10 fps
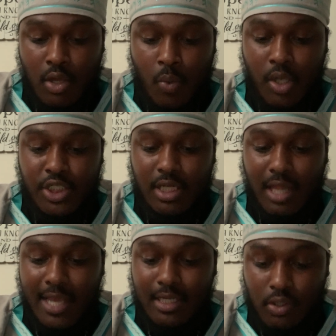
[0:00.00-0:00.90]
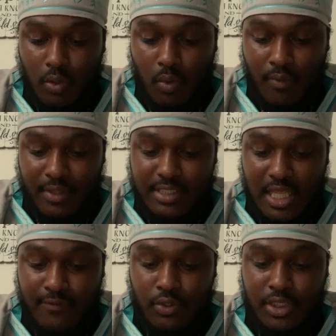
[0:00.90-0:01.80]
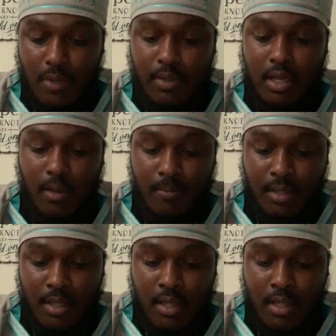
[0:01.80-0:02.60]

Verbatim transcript: What shall I do when these evils shall come?